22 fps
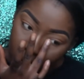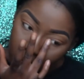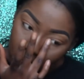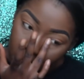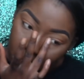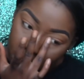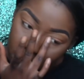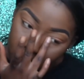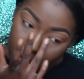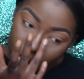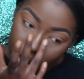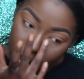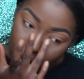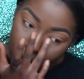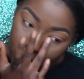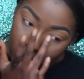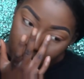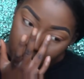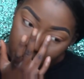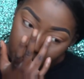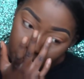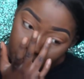Not too much.
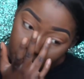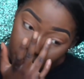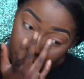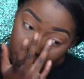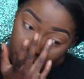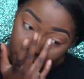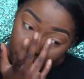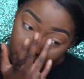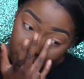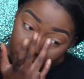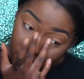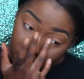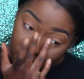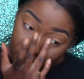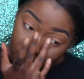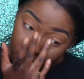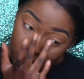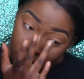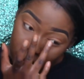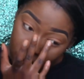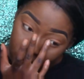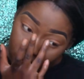
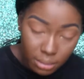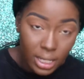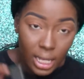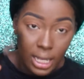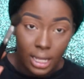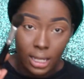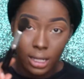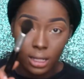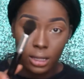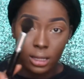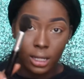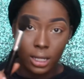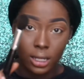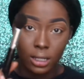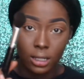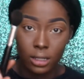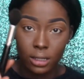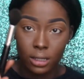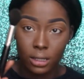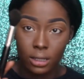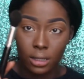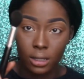I'm taking
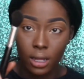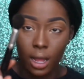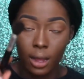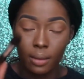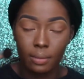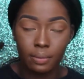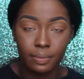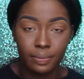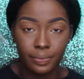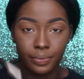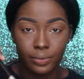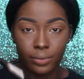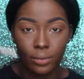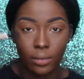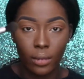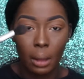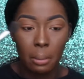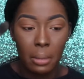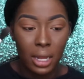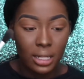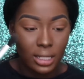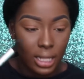this,
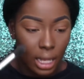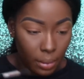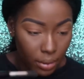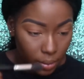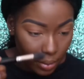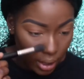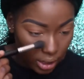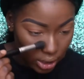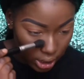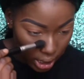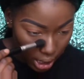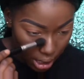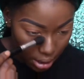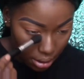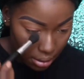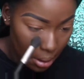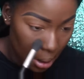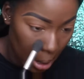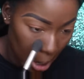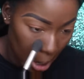my tapered brush again,